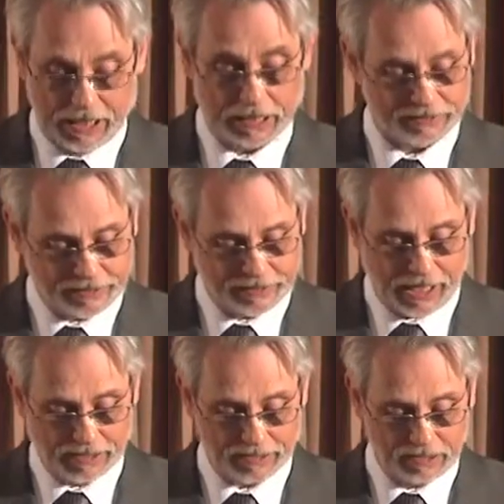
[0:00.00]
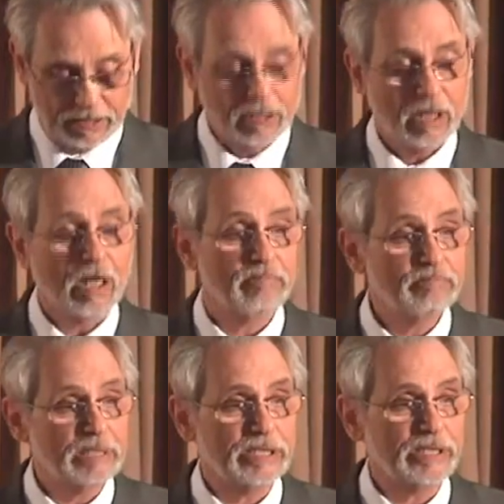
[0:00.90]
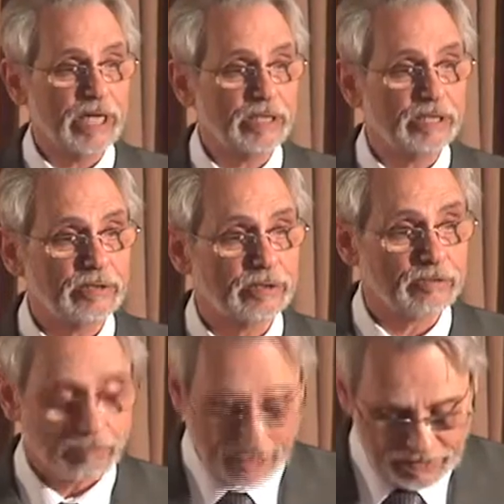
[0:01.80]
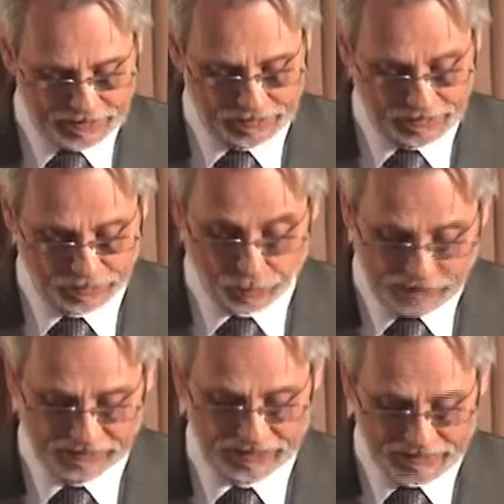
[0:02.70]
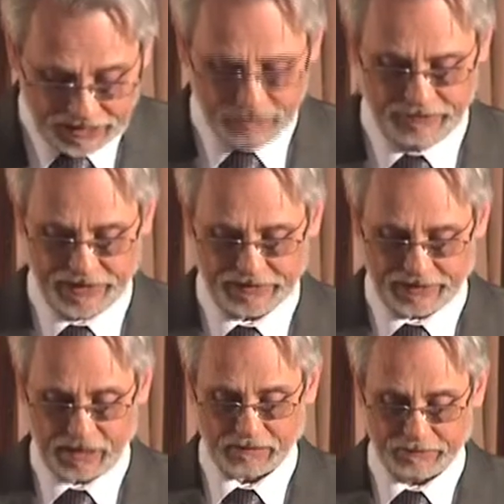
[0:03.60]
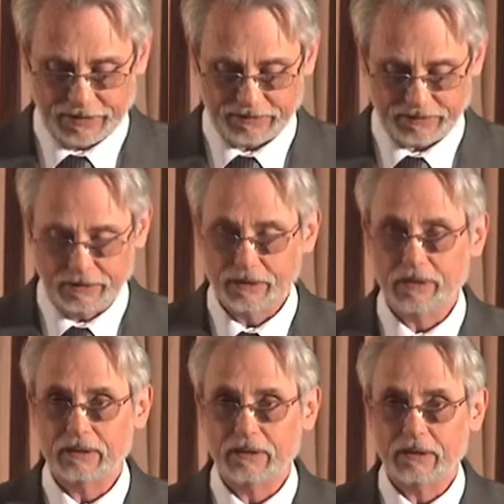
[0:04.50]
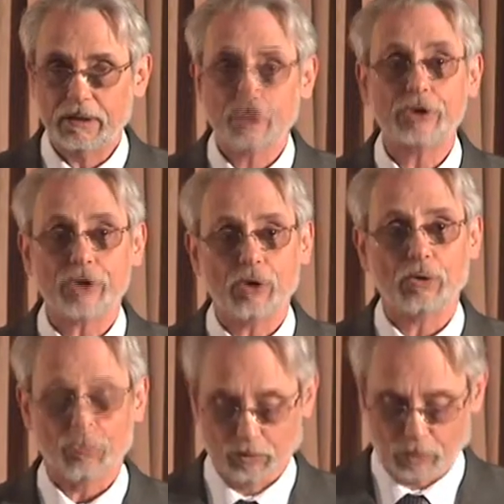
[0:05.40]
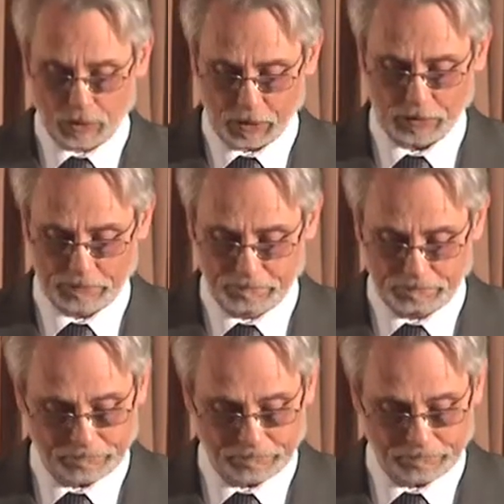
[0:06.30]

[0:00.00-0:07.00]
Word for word: has the task of mediating the graces we receive in the sacraments to the whole world.